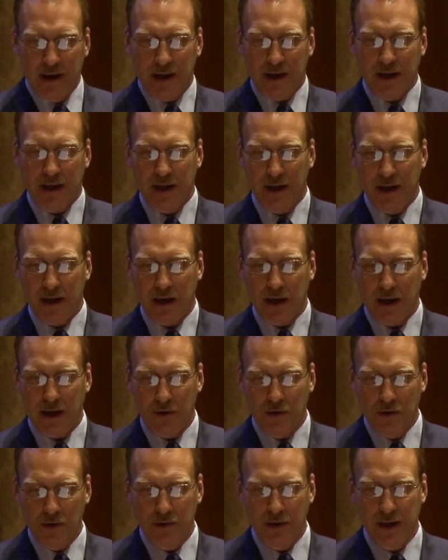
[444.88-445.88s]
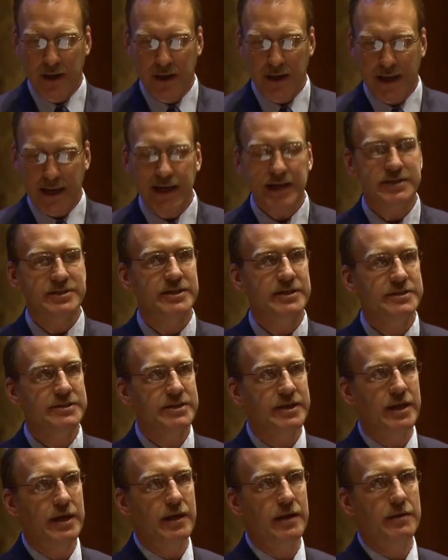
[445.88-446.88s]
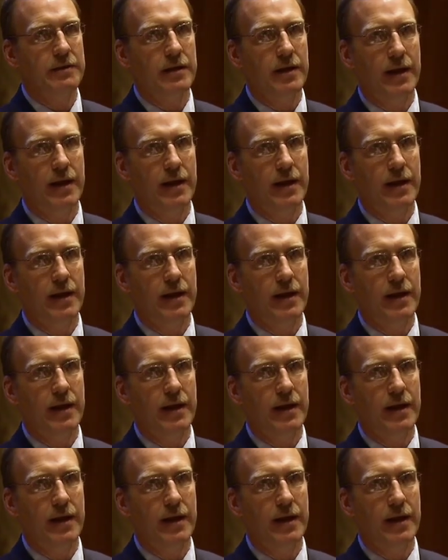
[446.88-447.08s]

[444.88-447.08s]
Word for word: Uh, our uh, A C T